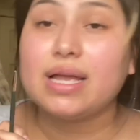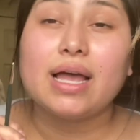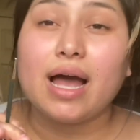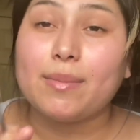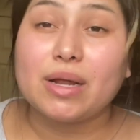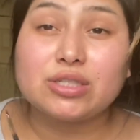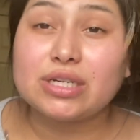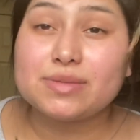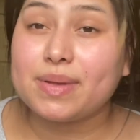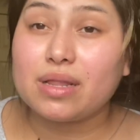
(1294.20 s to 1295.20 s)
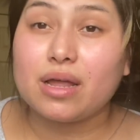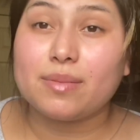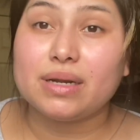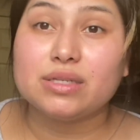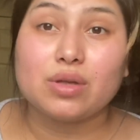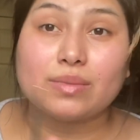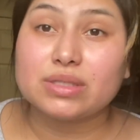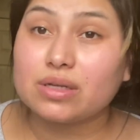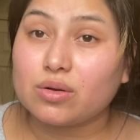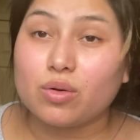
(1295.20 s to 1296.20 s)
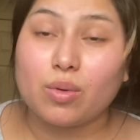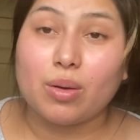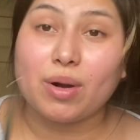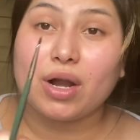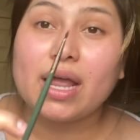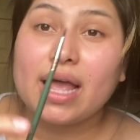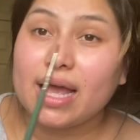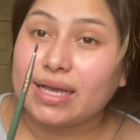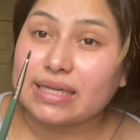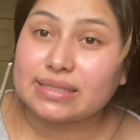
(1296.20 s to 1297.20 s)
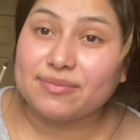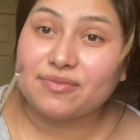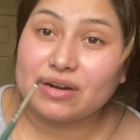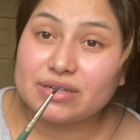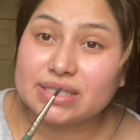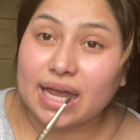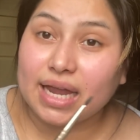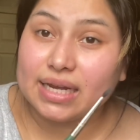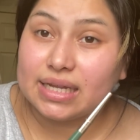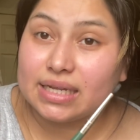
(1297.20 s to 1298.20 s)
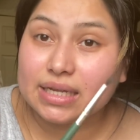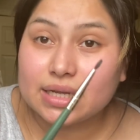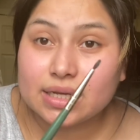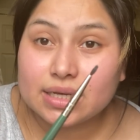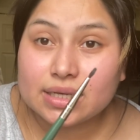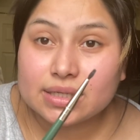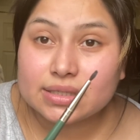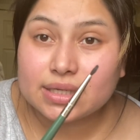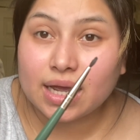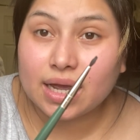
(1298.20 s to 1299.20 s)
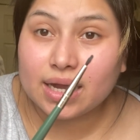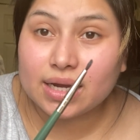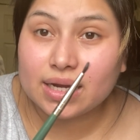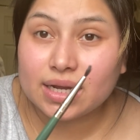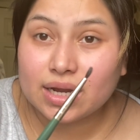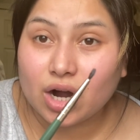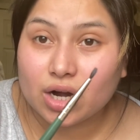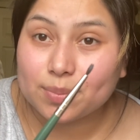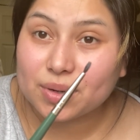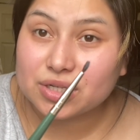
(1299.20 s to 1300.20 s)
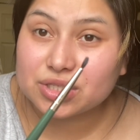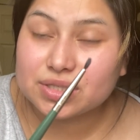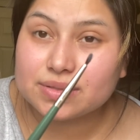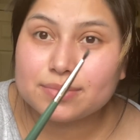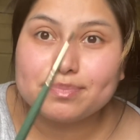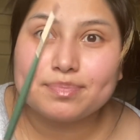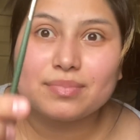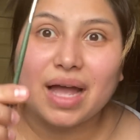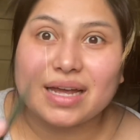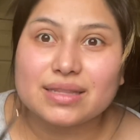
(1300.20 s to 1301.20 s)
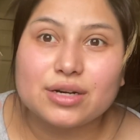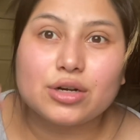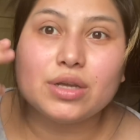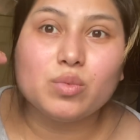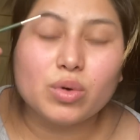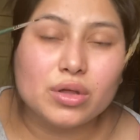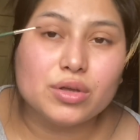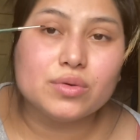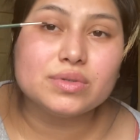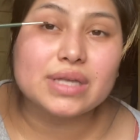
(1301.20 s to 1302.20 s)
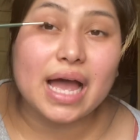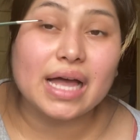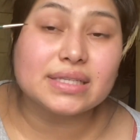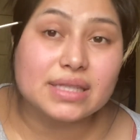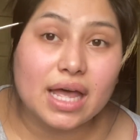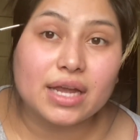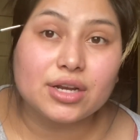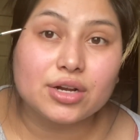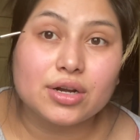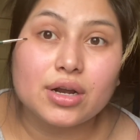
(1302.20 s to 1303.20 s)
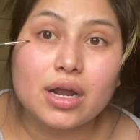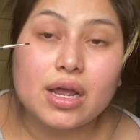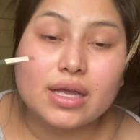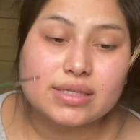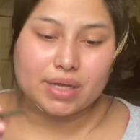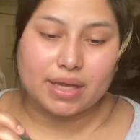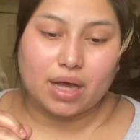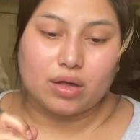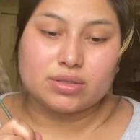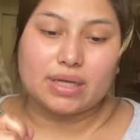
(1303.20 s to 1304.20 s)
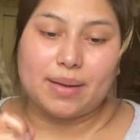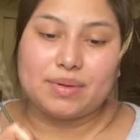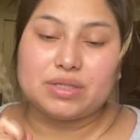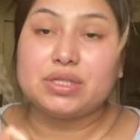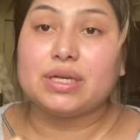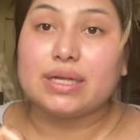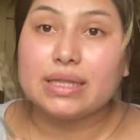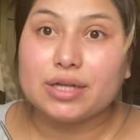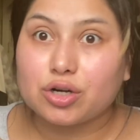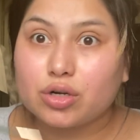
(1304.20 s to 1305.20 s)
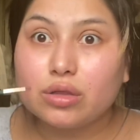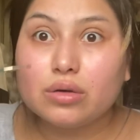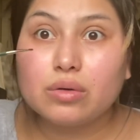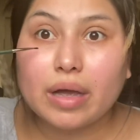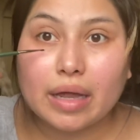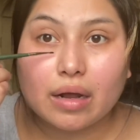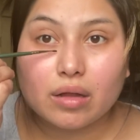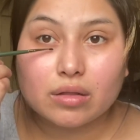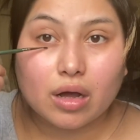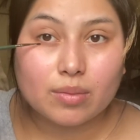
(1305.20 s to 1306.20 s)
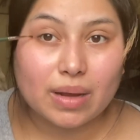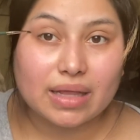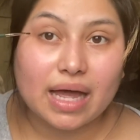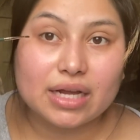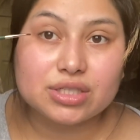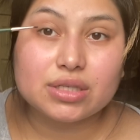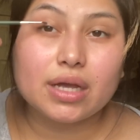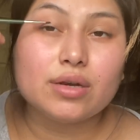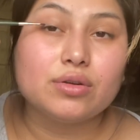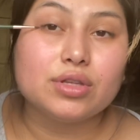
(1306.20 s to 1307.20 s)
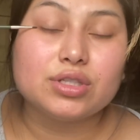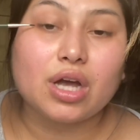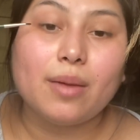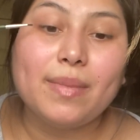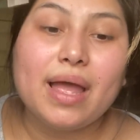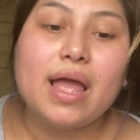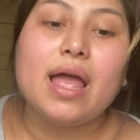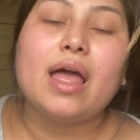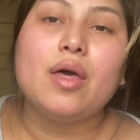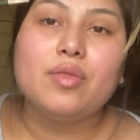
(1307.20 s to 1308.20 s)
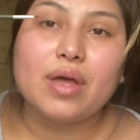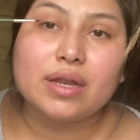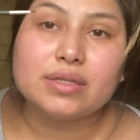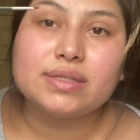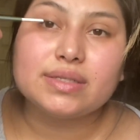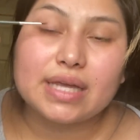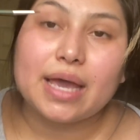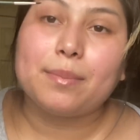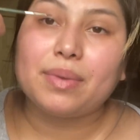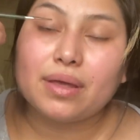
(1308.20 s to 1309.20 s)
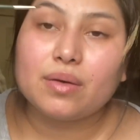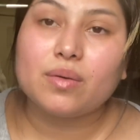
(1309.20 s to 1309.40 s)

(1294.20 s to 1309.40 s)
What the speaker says: I'm not trying to spend a lot of money, so I'm just gonna go to Walmart and get some very tiny art brushes that I literally will use as liner. It's like I'll dab it into the glitter glue and along my lash line or in the top, and then stamp the